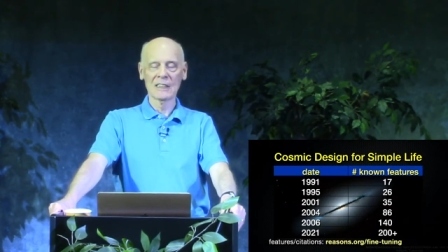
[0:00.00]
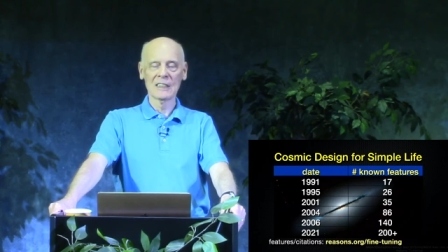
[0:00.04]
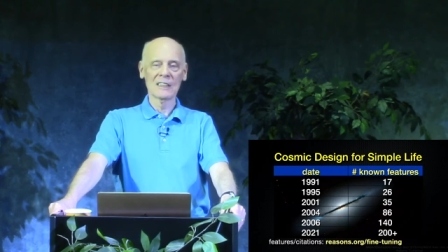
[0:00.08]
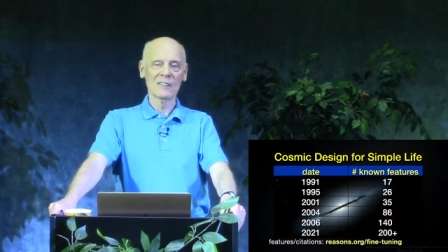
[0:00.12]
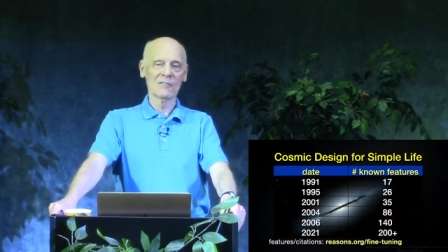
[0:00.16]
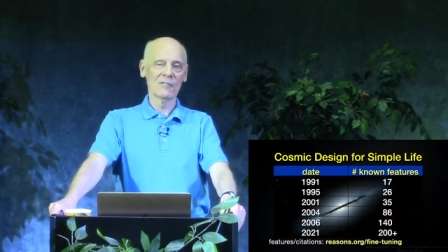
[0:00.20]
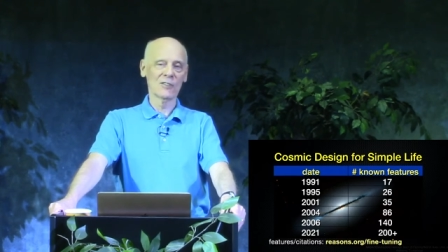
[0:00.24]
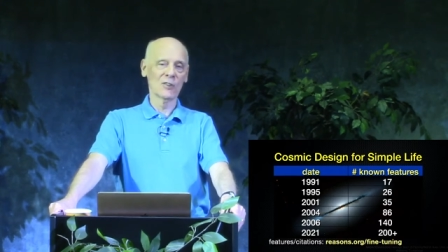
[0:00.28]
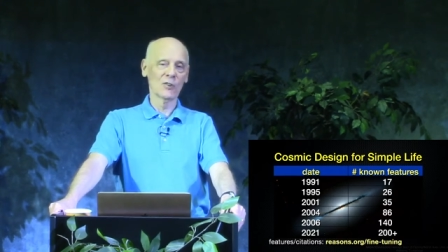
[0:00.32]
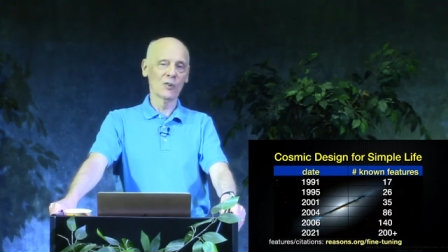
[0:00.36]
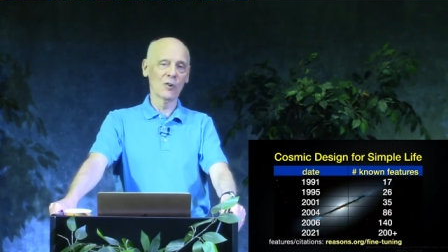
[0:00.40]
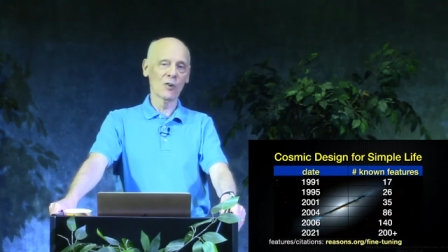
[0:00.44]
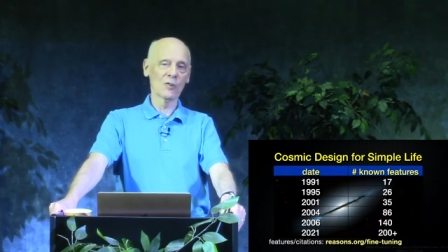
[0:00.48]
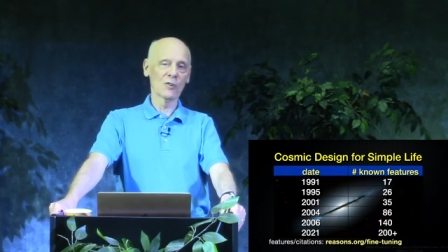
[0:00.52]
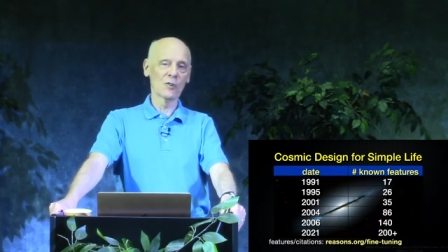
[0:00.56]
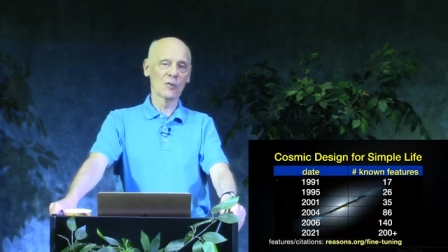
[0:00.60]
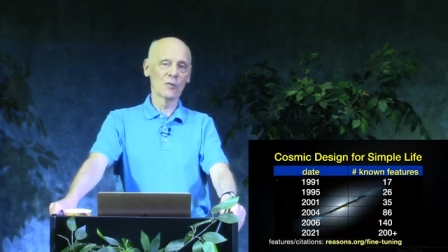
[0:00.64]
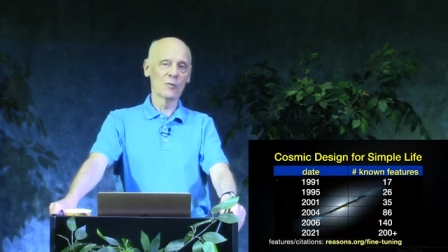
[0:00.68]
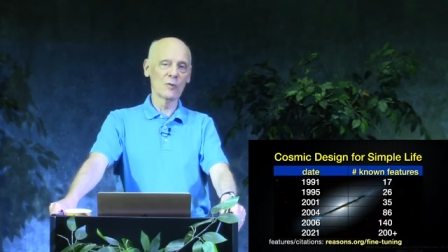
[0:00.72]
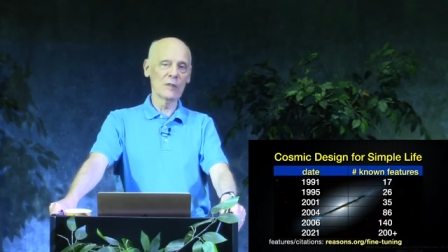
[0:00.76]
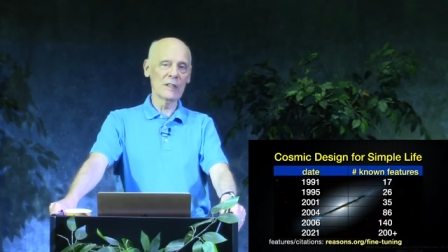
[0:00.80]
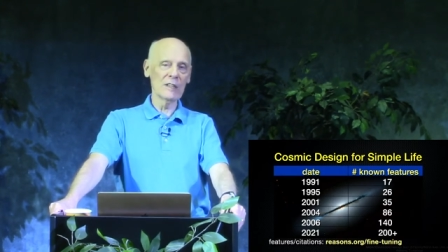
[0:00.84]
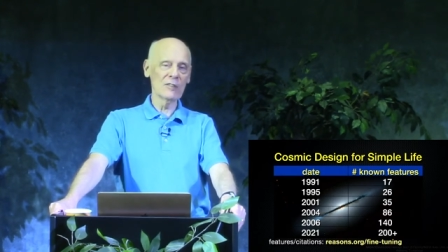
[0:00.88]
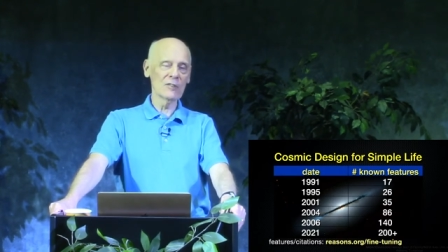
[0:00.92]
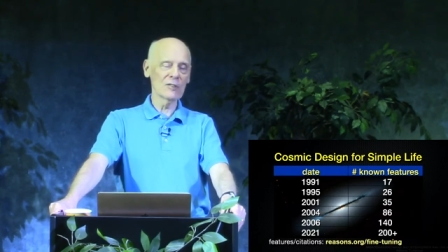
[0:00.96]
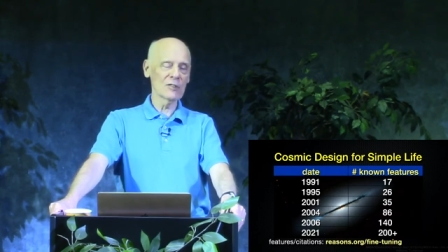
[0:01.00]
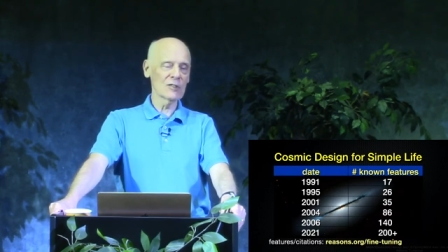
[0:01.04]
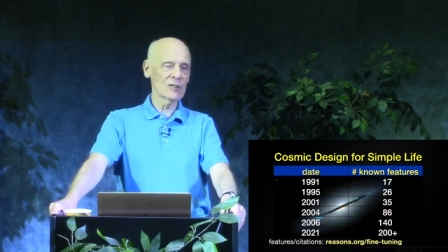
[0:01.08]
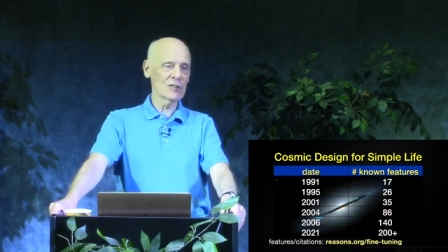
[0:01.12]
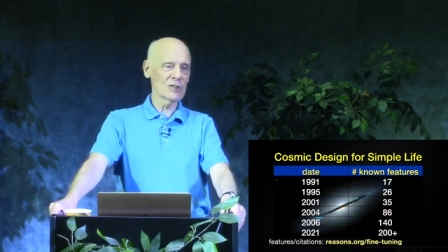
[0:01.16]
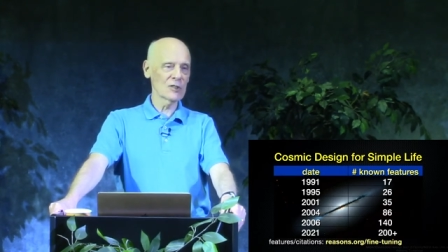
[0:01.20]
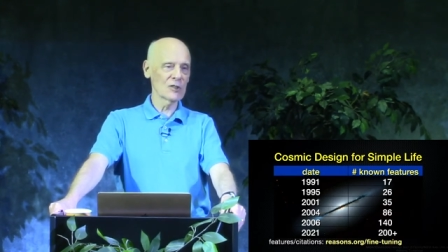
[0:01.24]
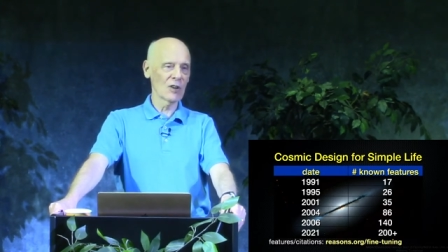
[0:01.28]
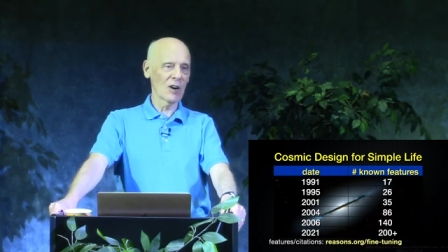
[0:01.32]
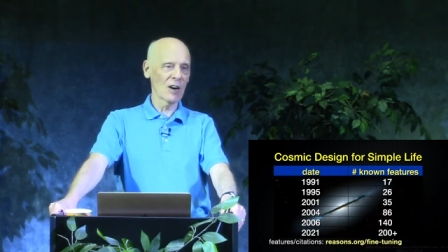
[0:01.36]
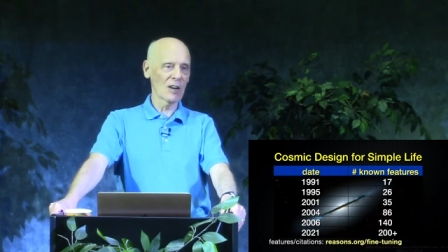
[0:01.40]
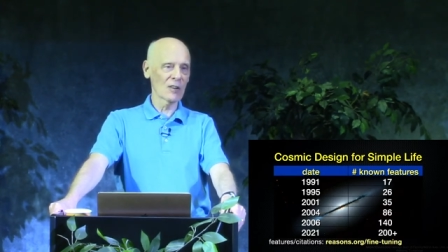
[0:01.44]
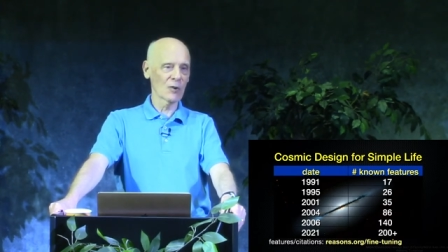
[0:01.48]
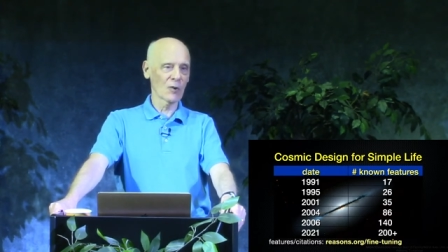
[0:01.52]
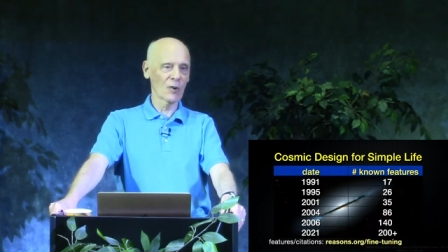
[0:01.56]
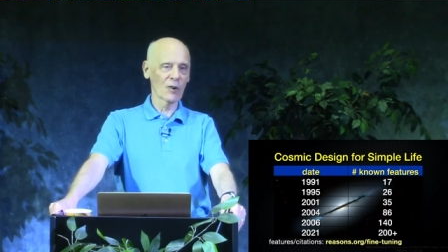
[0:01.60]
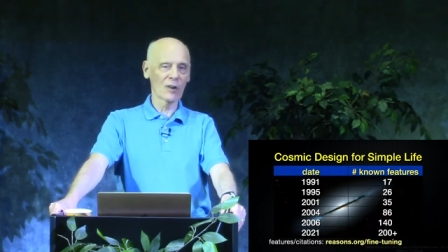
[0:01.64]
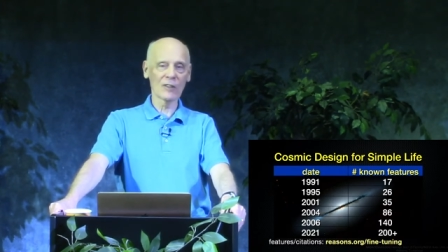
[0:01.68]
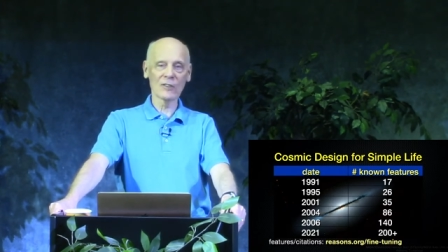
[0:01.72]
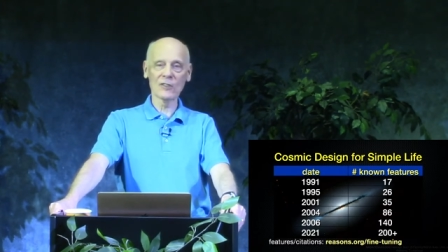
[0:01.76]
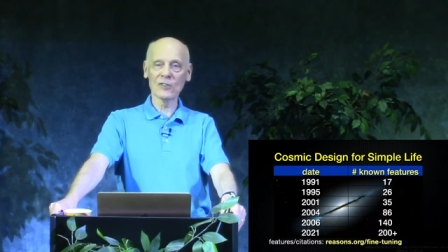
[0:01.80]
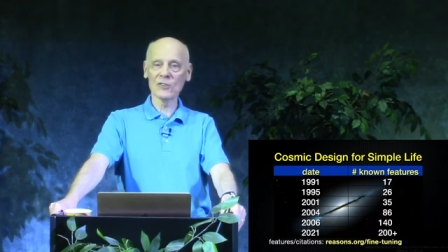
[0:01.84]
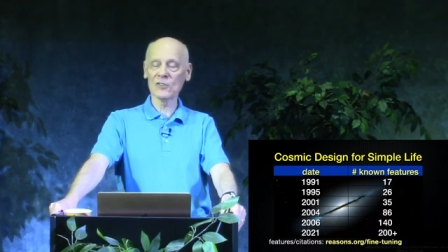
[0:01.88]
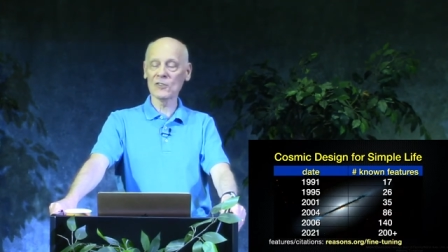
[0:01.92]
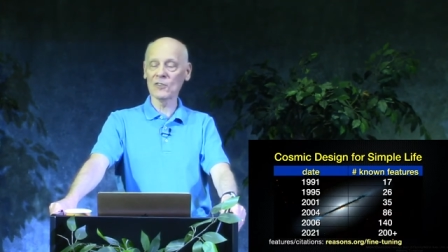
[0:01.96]
If you go to
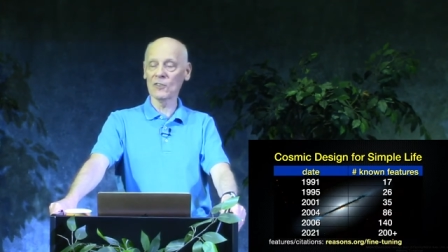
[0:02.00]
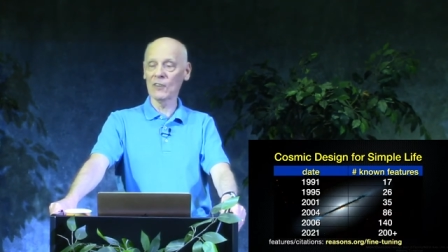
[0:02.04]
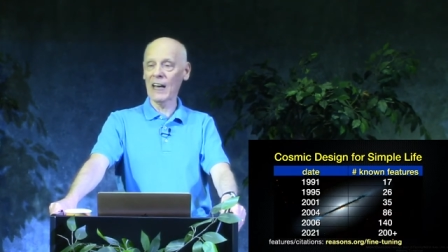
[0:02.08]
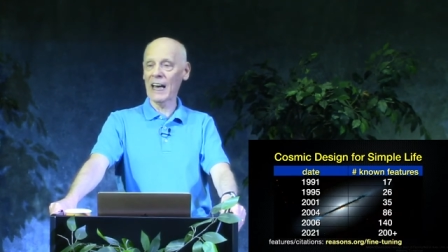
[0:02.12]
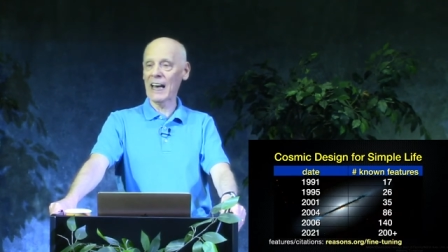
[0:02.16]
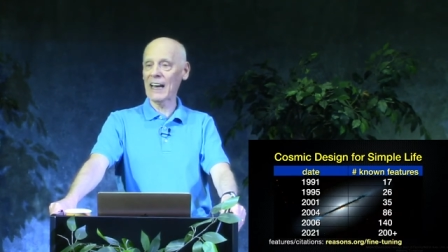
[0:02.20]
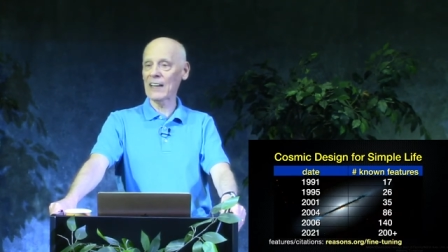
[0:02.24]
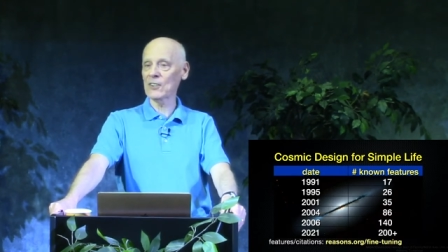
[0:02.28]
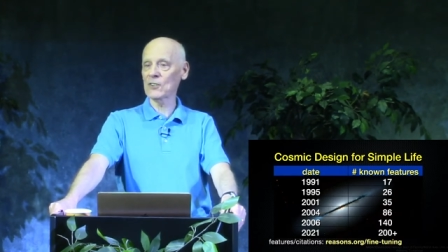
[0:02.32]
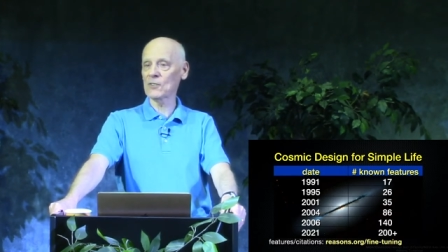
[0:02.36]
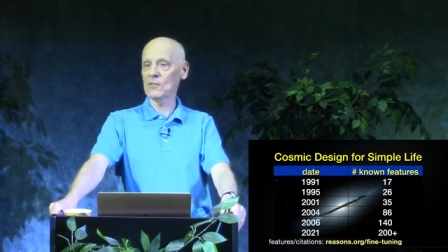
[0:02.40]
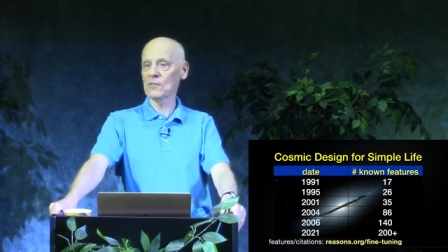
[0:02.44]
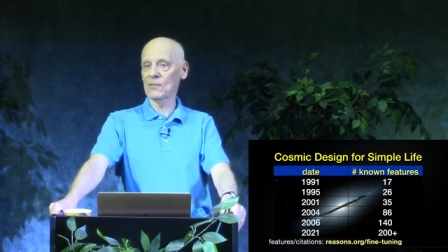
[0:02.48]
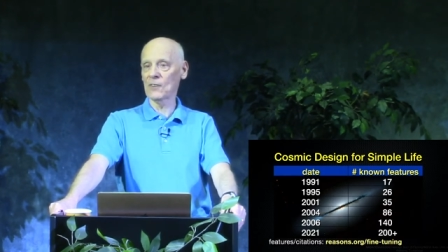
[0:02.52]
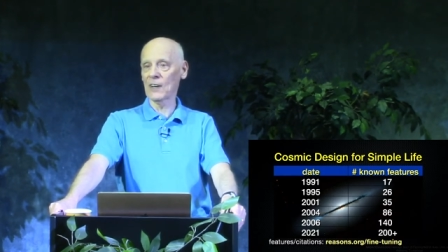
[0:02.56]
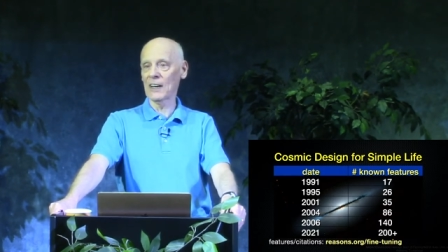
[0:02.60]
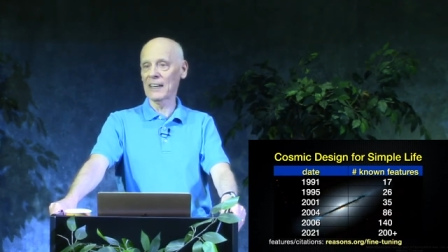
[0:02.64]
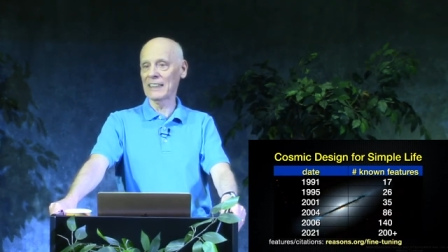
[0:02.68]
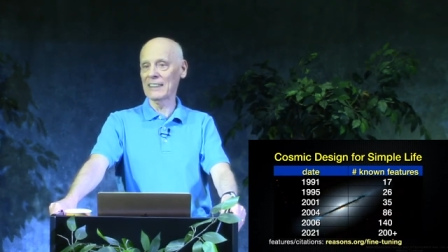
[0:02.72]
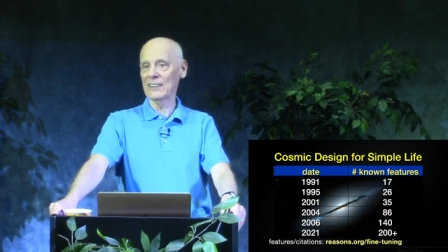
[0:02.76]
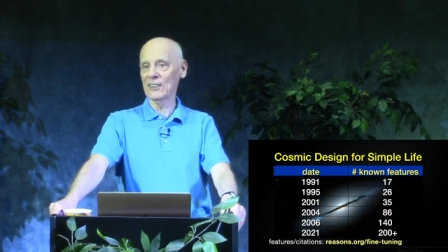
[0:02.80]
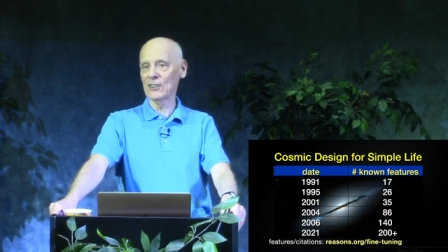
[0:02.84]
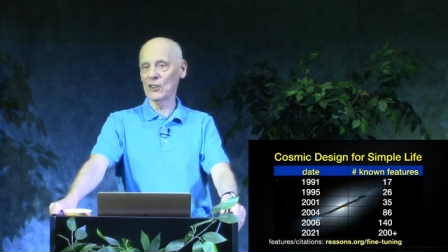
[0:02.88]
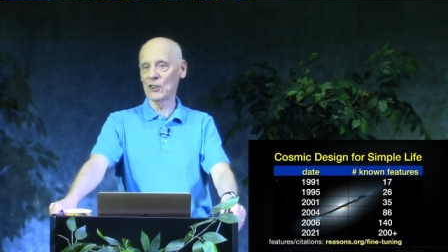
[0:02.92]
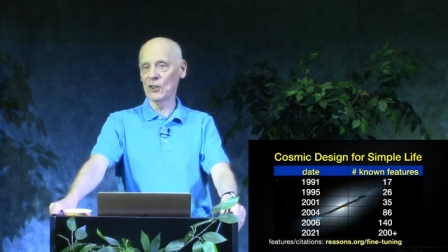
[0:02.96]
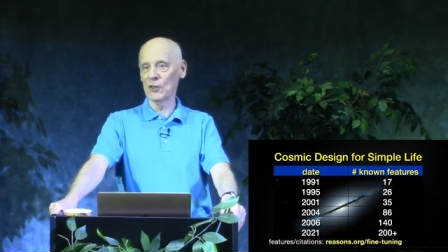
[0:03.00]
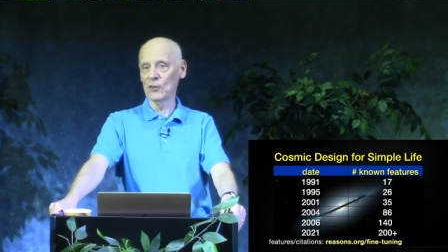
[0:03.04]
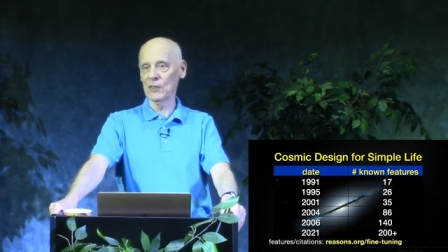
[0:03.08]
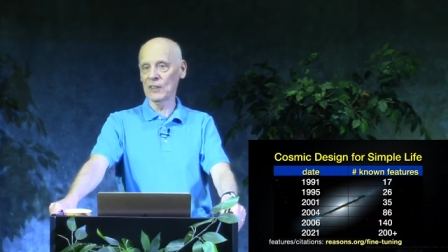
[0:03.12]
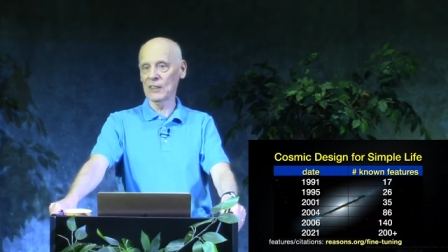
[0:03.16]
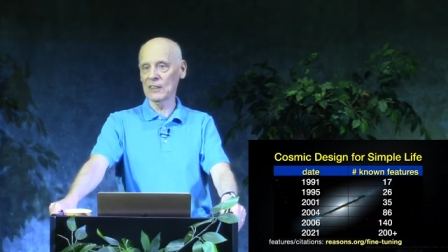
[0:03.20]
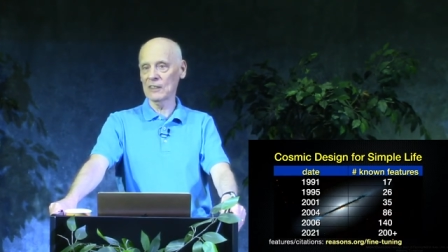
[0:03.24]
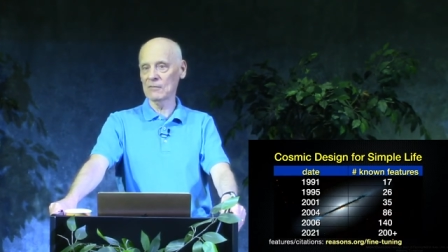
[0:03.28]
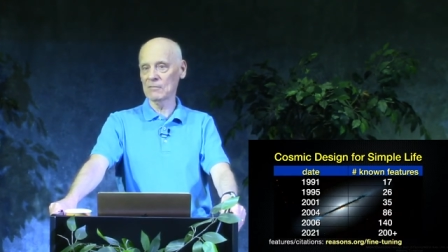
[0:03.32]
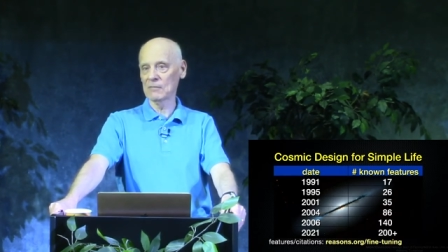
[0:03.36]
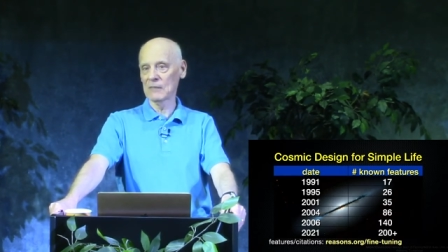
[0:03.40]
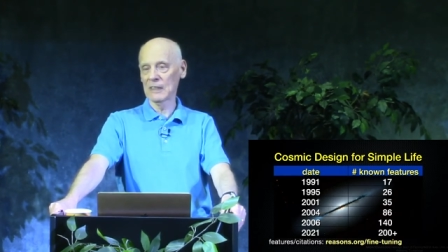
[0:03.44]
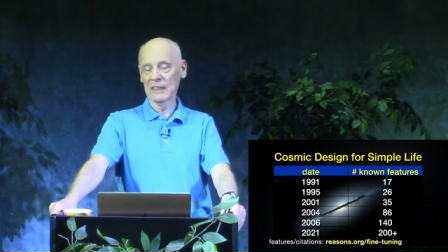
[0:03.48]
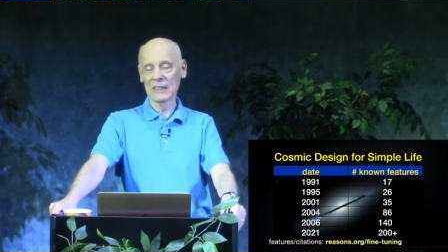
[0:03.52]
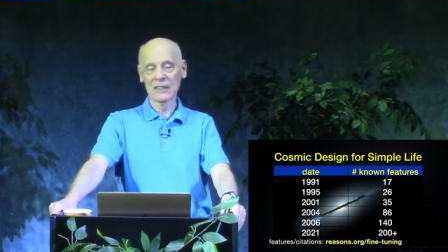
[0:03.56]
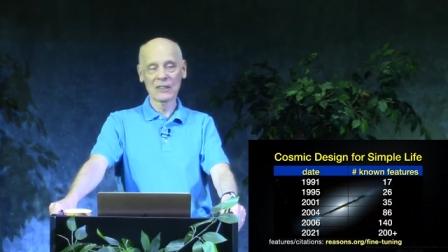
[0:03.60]
reasons.org slash fine tuning